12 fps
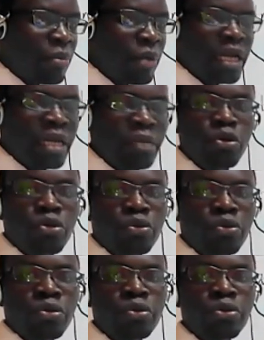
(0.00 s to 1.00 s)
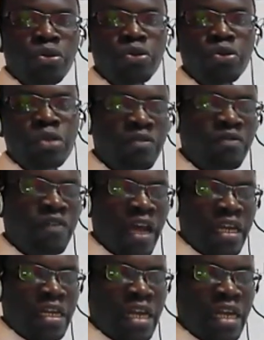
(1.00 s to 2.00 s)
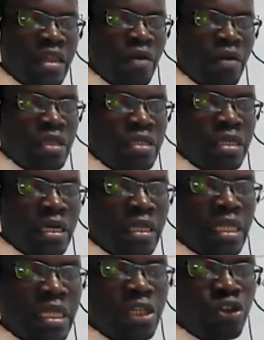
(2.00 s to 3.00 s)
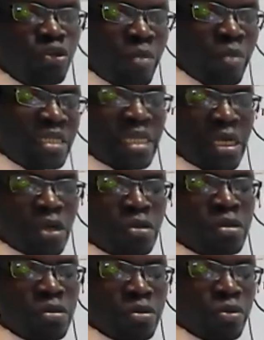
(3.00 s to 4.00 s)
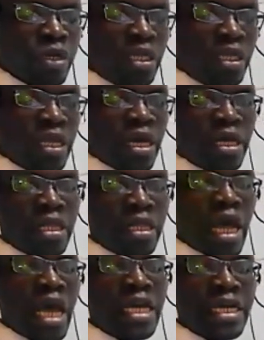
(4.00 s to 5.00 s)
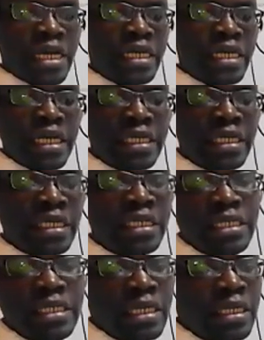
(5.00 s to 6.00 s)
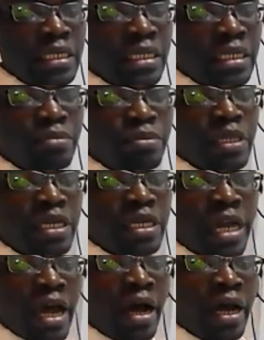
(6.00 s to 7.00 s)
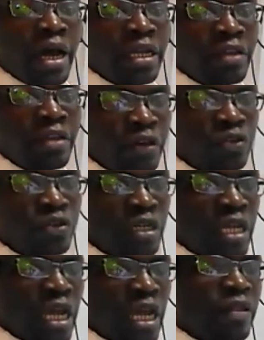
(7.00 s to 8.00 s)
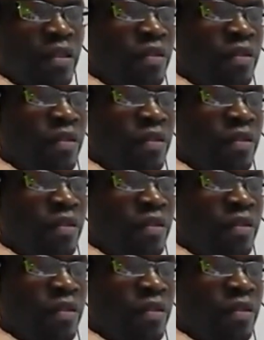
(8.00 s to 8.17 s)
unable to divide. In other words, the tumor cells, when they are irradiated, they die eventually, and then